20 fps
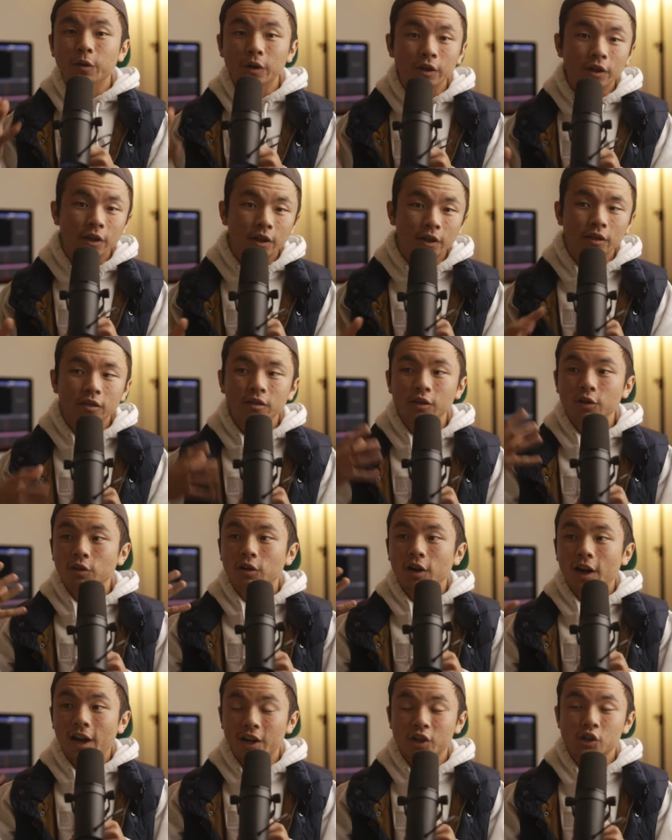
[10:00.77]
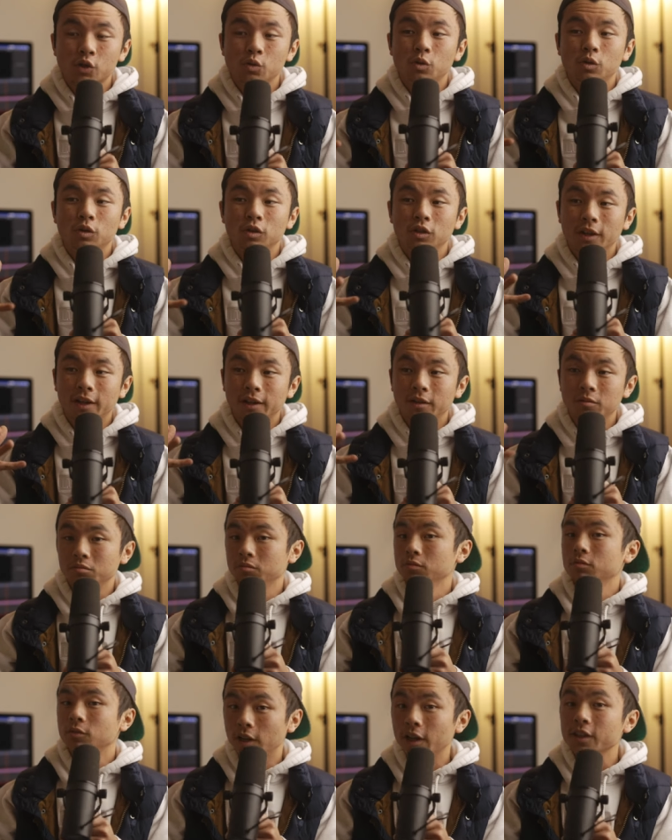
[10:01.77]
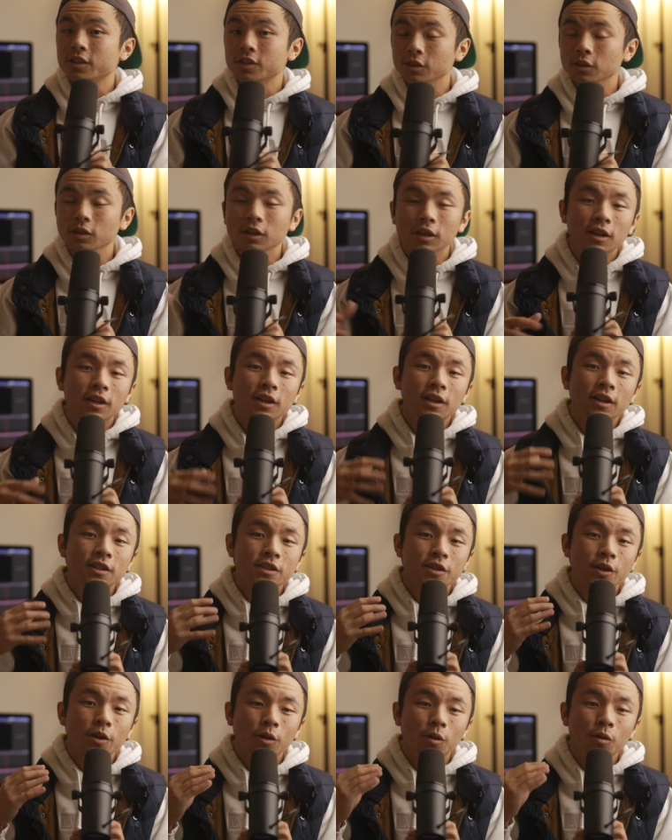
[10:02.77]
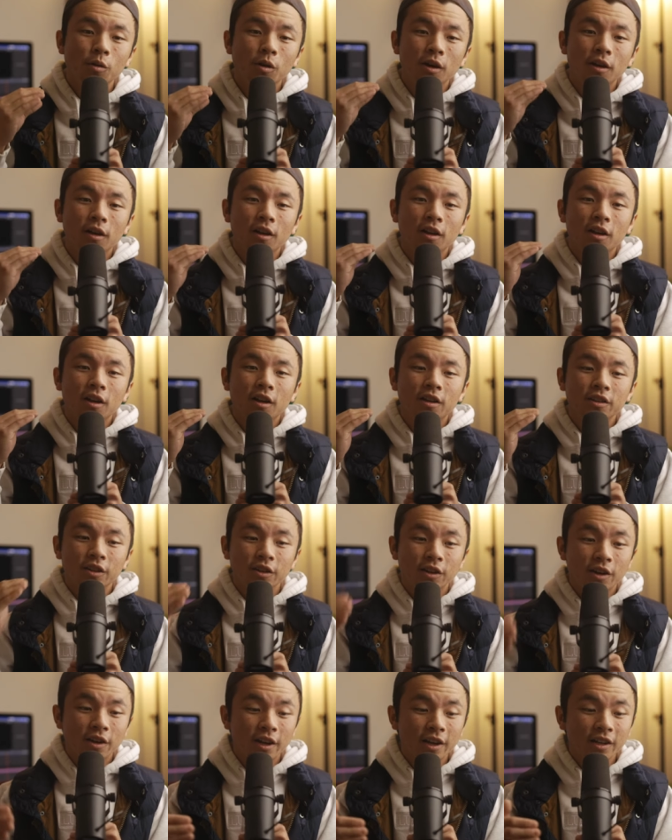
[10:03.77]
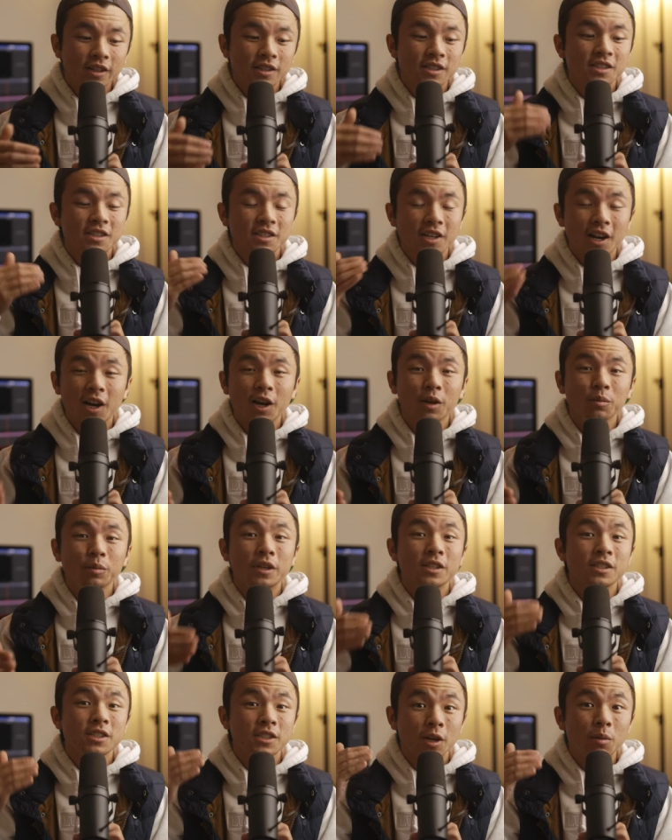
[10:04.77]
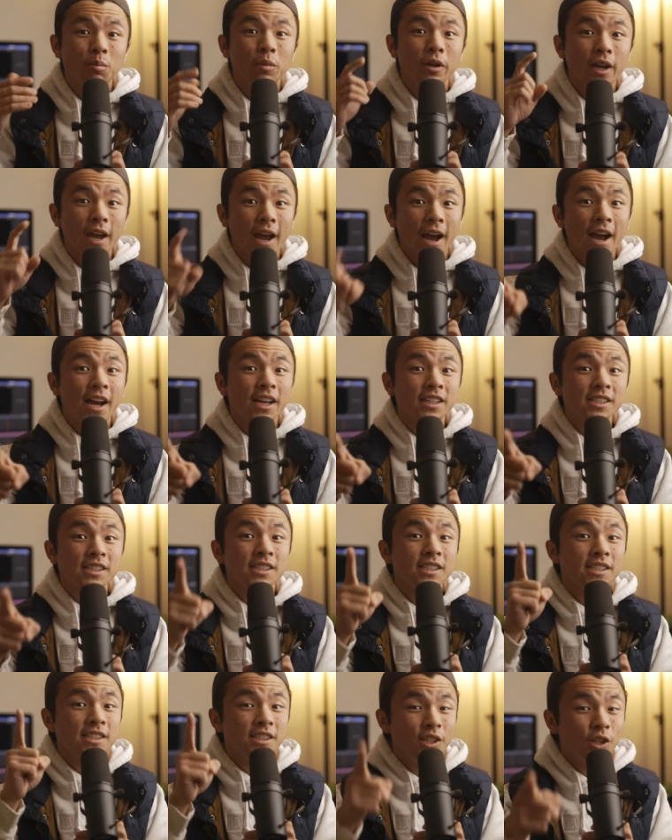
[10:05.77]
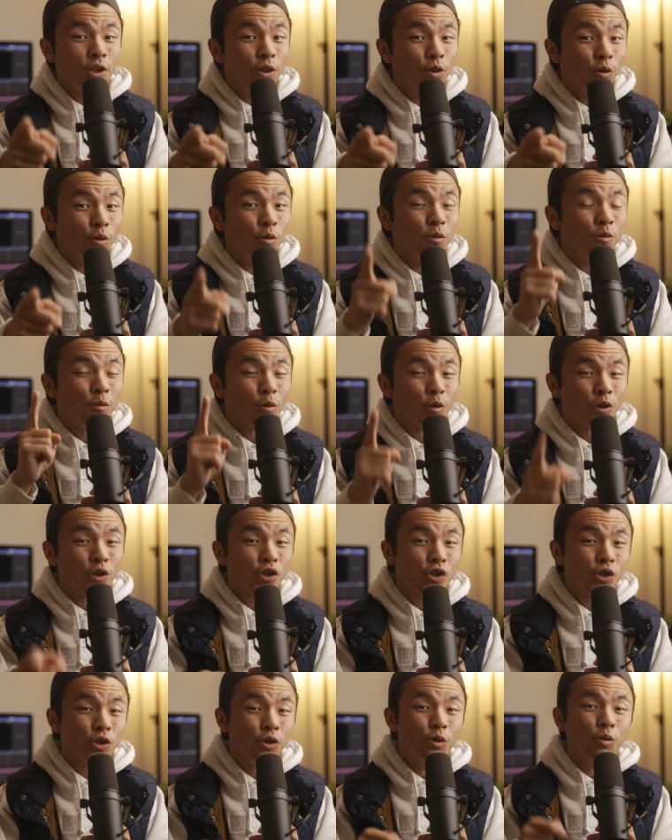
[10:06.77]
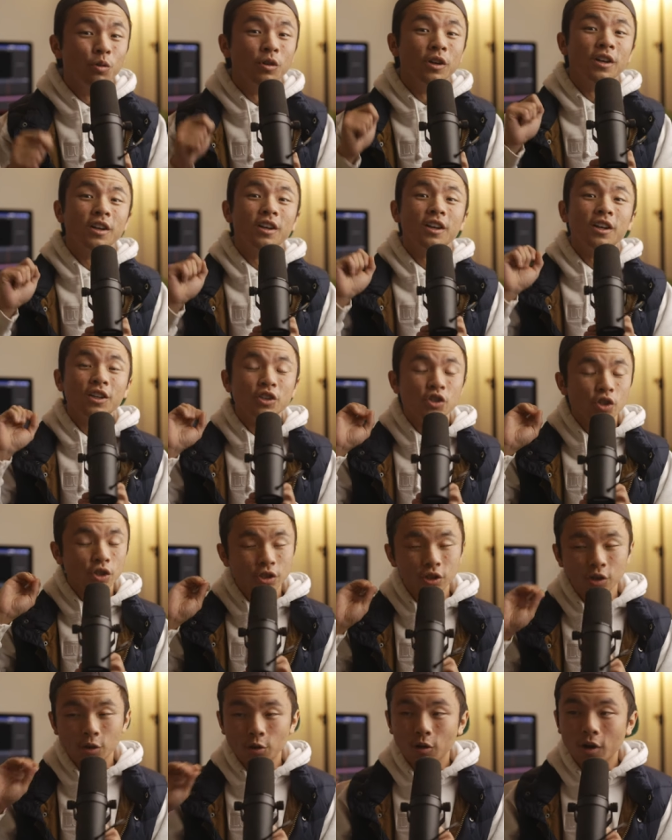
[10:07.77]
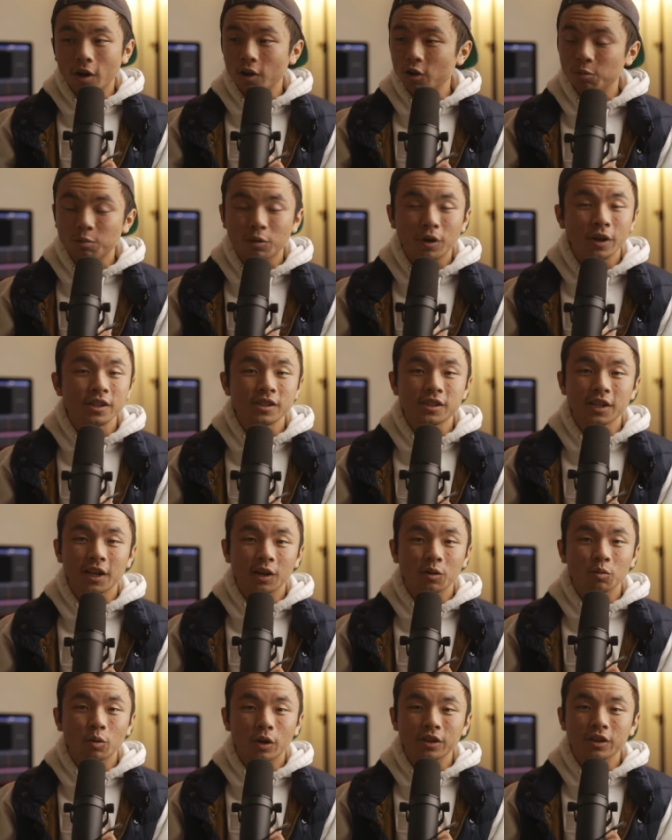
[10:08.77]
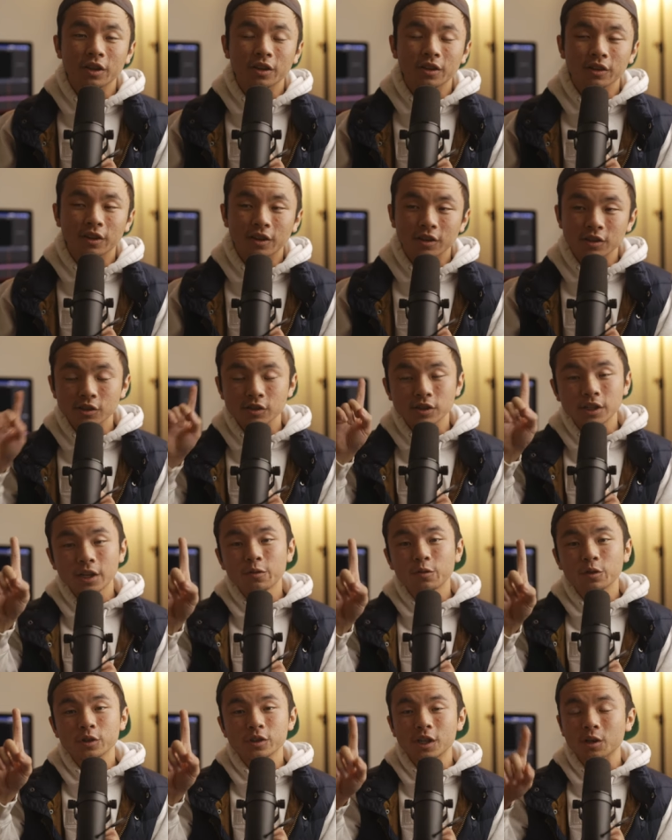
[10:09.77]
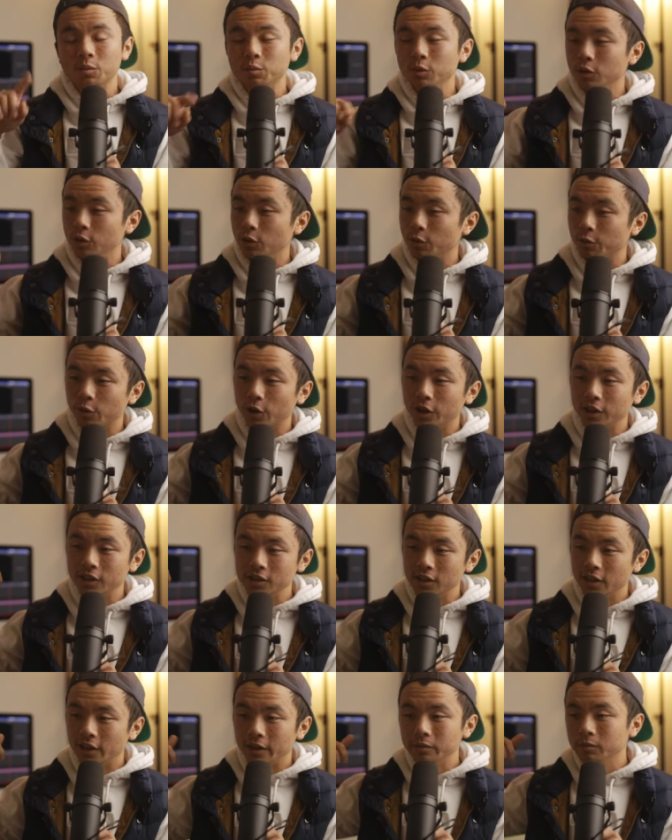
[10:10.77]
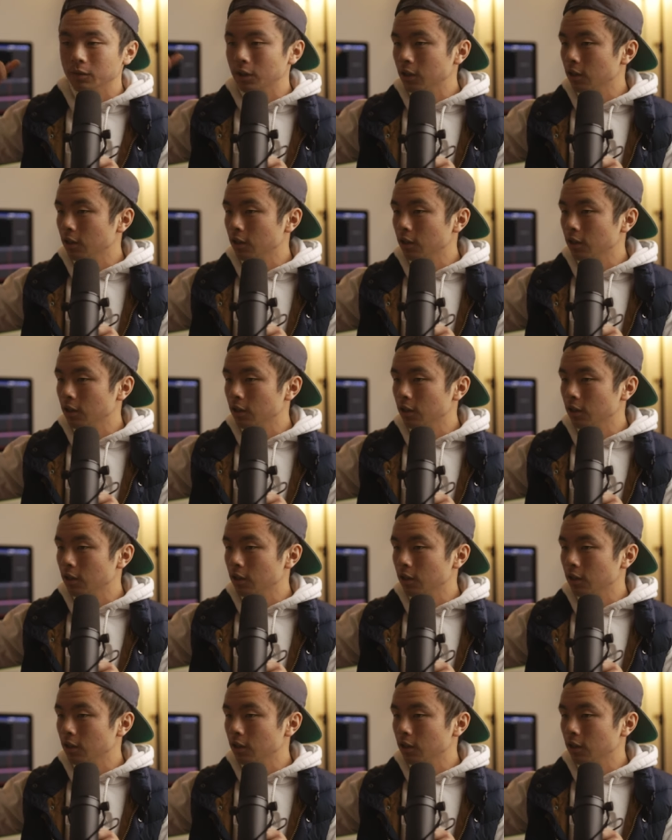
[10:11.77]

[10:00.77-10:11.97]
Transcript: funding your actual like hustle. So the next time that somebody asks you for a shoot, just throw out a price tag right then and there. So say for example, your friends like